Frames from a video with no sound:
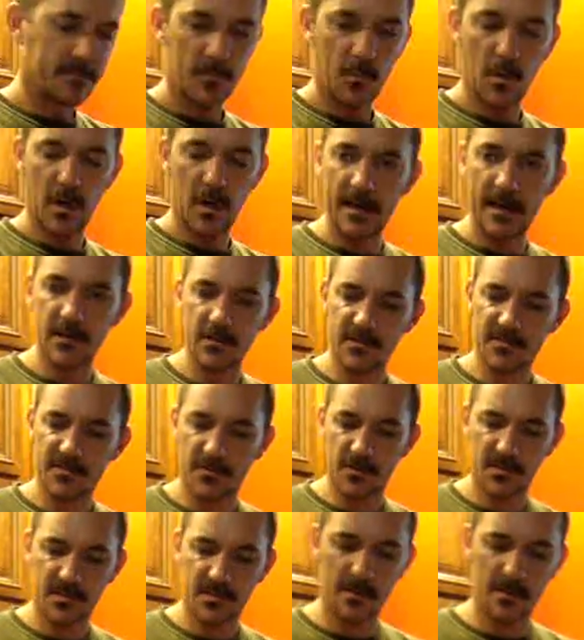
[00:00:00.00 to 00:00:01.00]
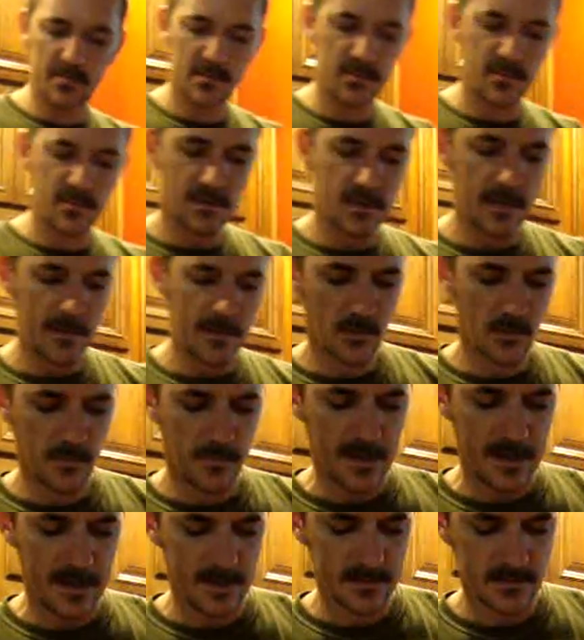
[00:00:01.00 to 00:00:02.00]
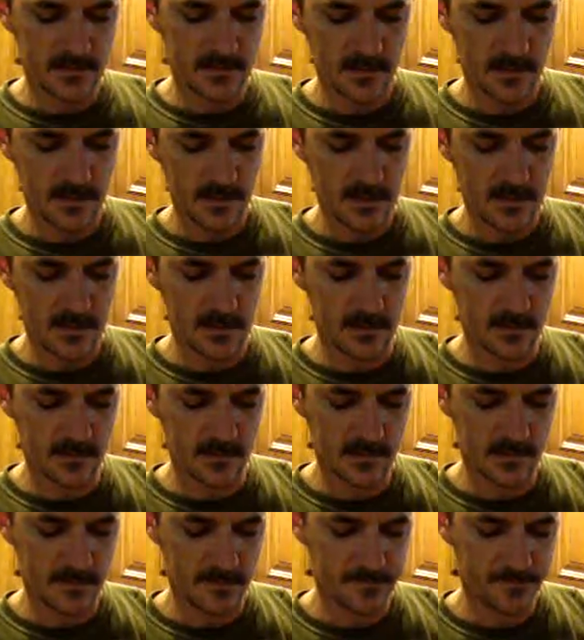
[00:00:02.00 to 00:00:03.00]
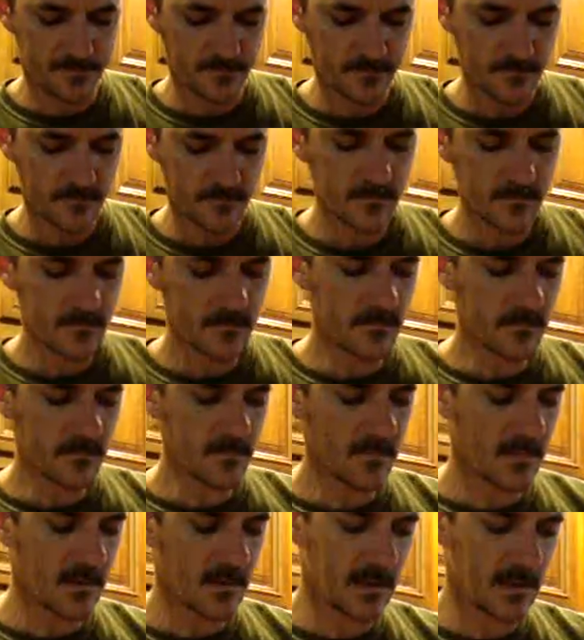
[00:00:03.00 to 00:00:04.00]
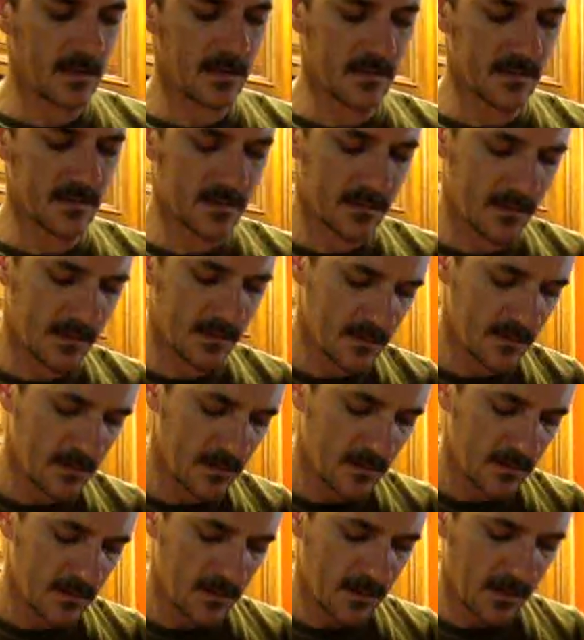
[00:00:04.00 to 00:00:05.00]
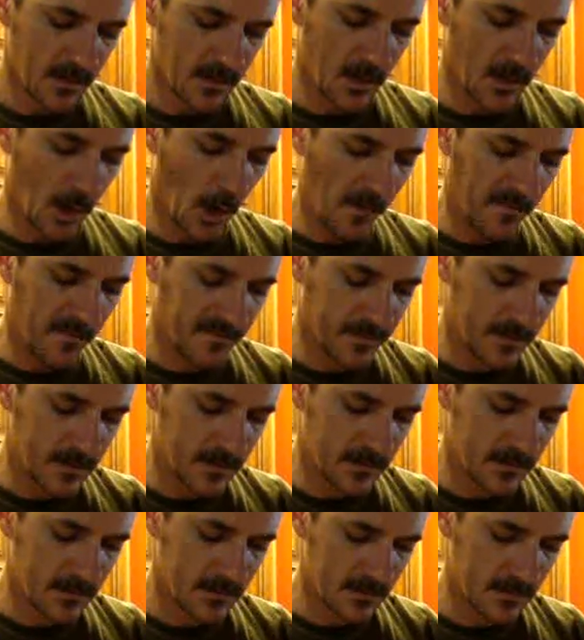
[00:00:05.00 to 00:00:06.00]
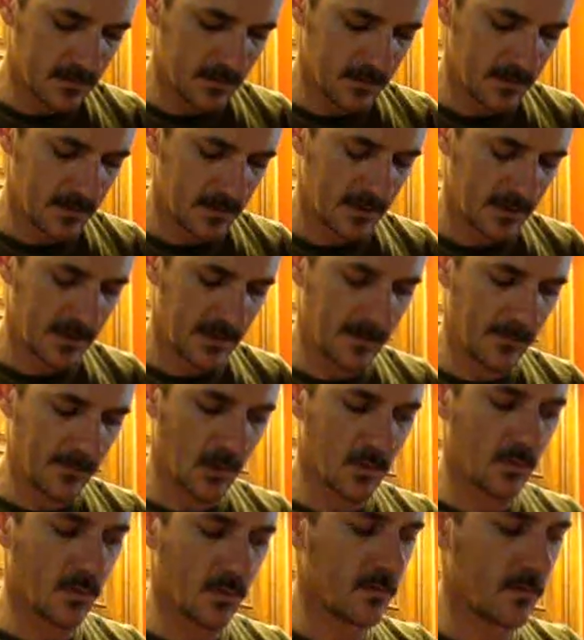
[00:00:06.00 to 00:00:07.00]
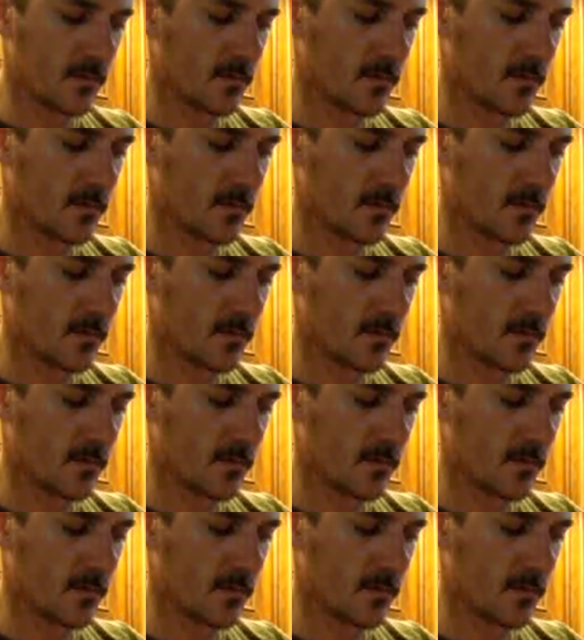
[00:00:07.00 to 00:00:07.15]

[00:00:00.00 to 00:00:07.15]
What I use for substitute chemical pads is these Coughlin chemical,